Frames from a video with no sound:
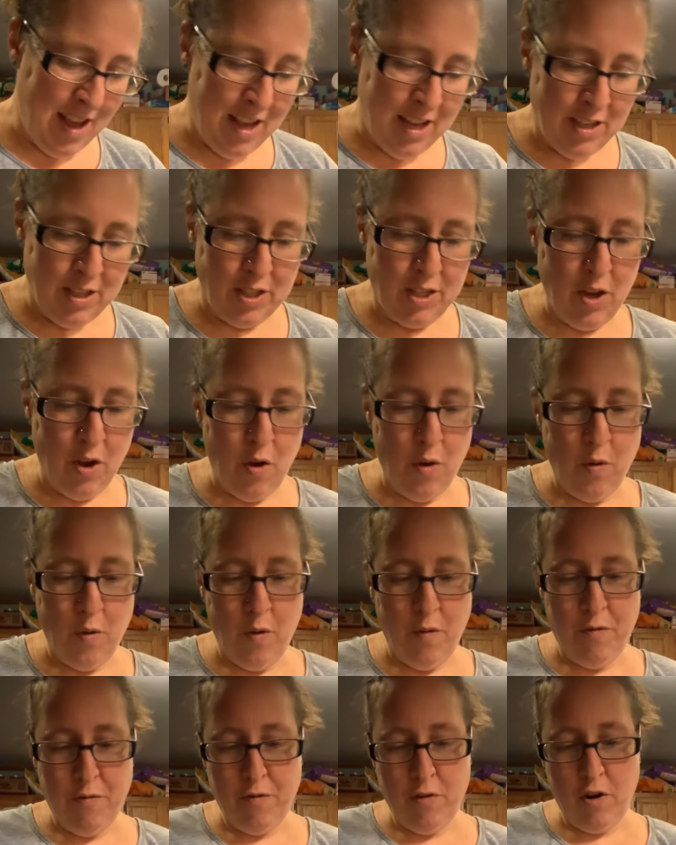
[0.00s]
So
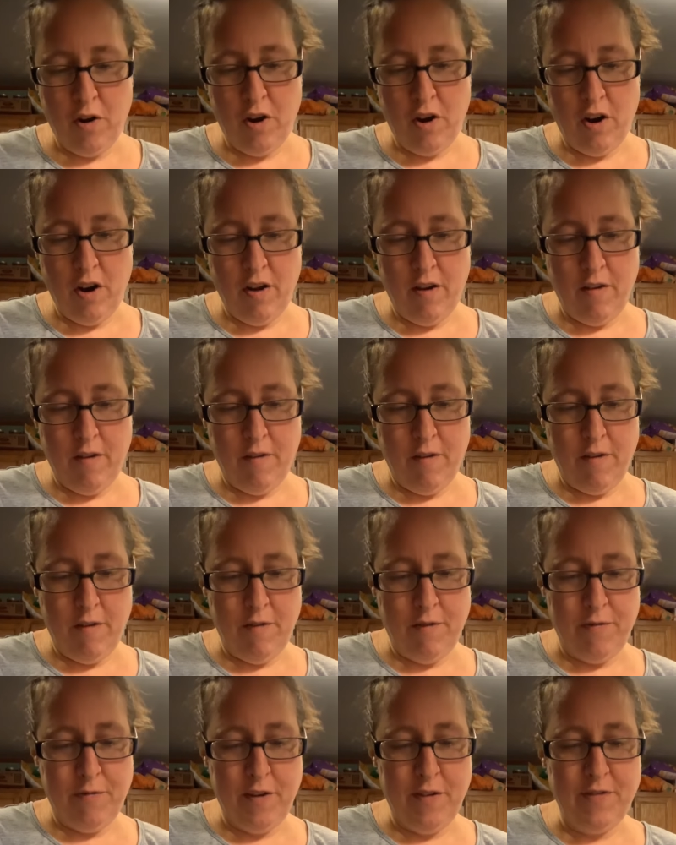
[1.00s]
for
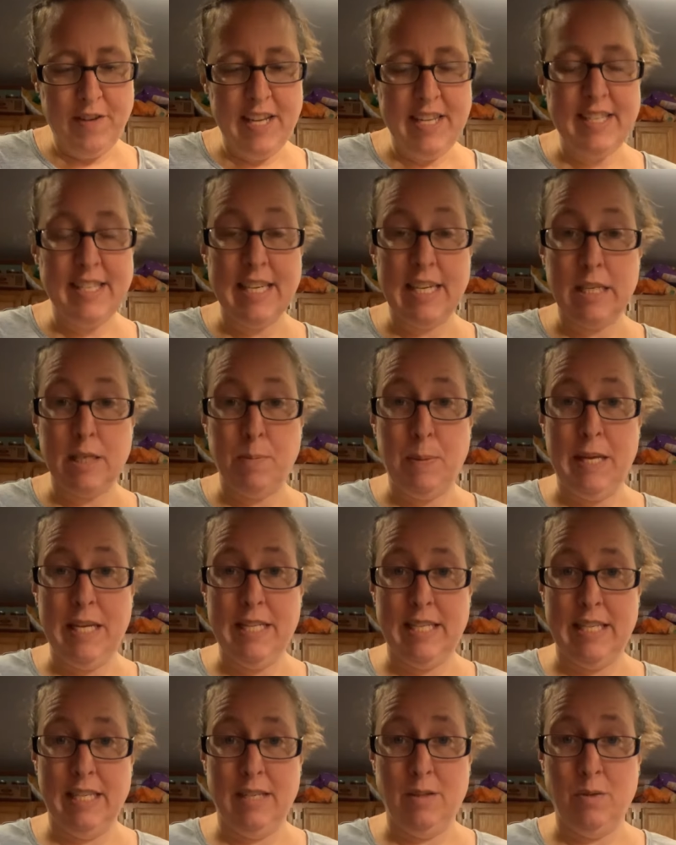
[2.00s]
56
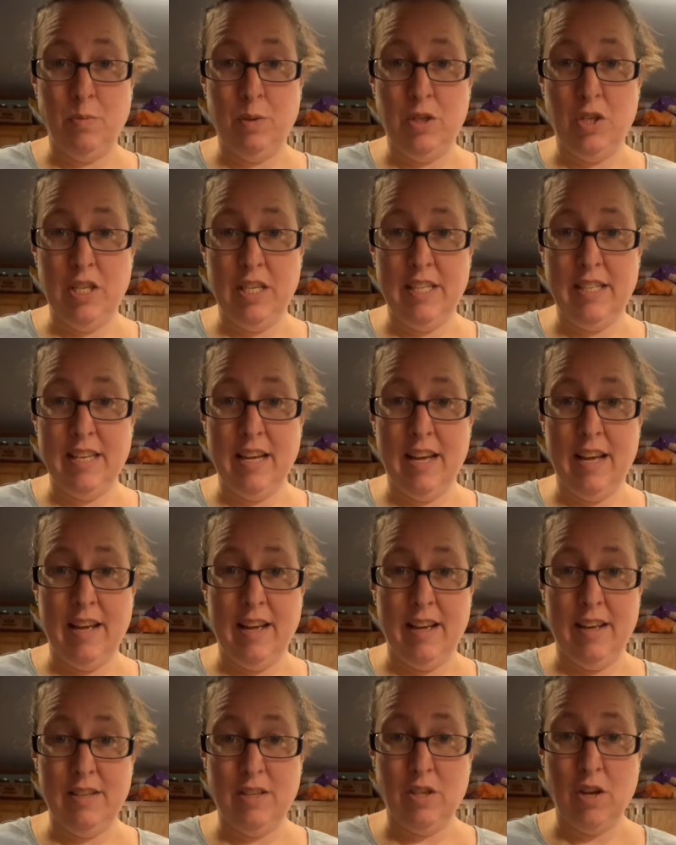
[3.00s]
pieces, which is
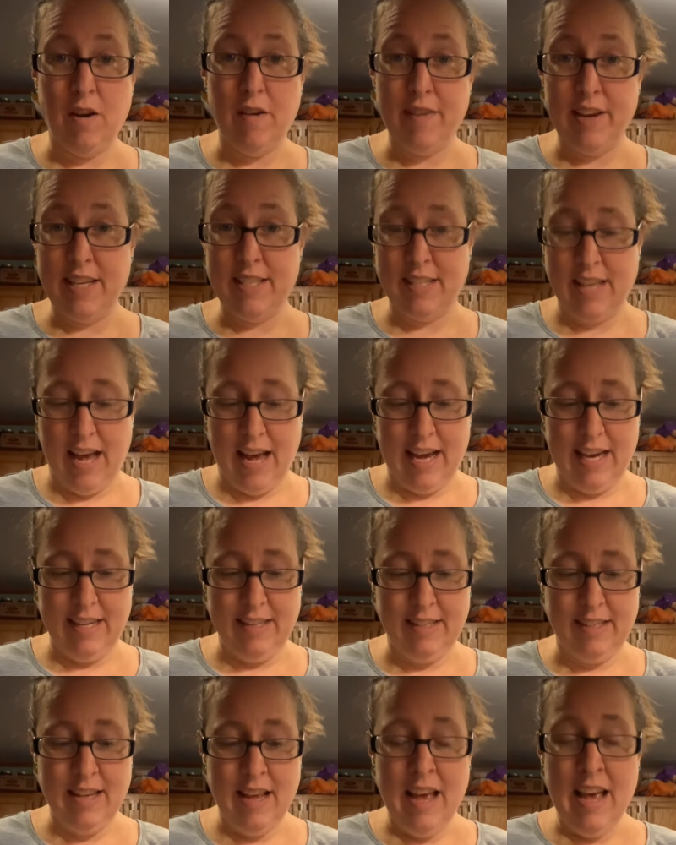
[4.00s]
a serving size,
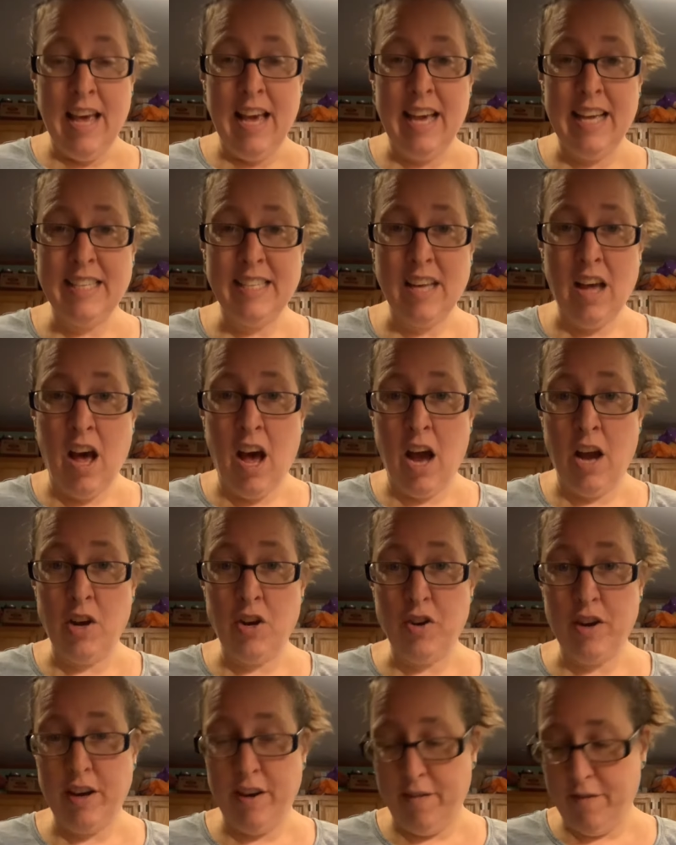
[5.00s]
it's
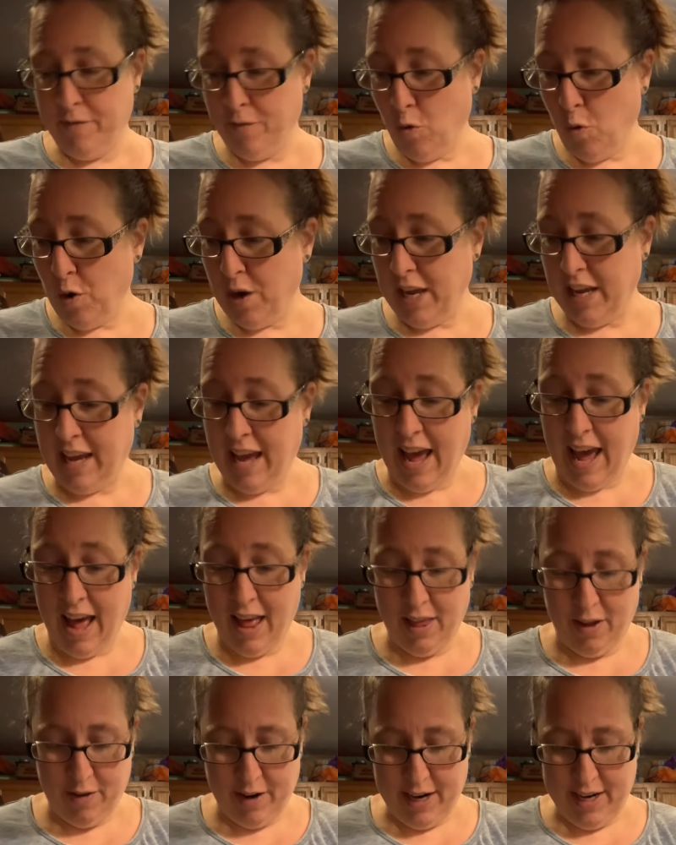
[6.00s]
140
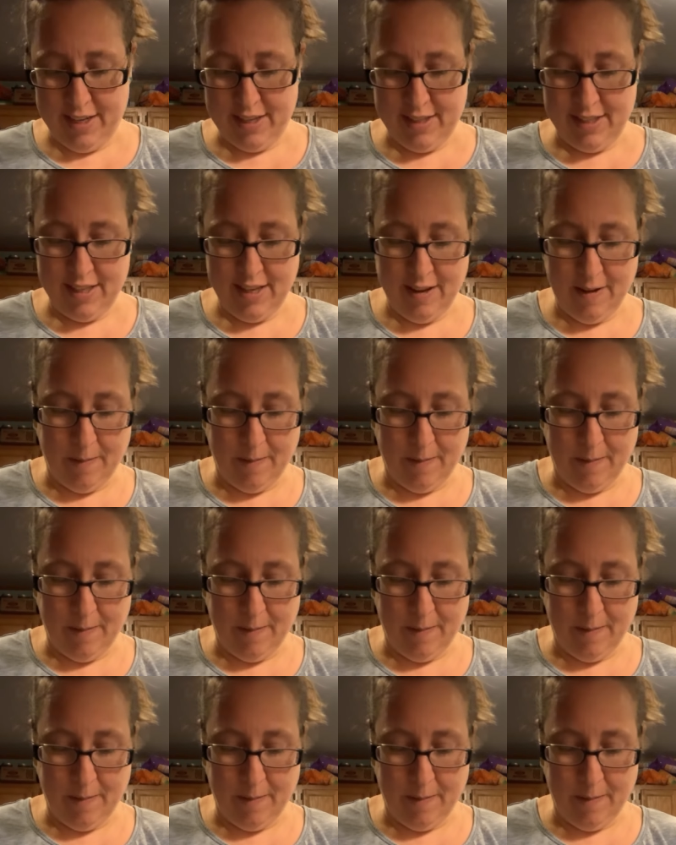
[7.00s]
calories.